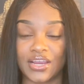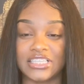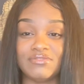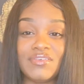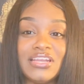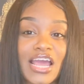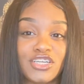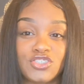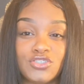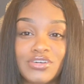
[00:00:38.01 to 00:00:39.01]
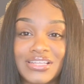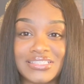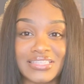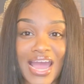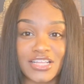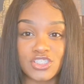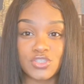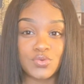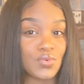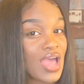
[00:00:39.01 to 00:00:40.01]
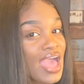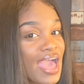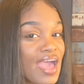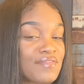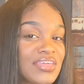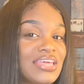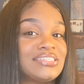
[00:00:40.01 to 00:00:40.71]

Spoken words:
It's very natural. It's not too heavy.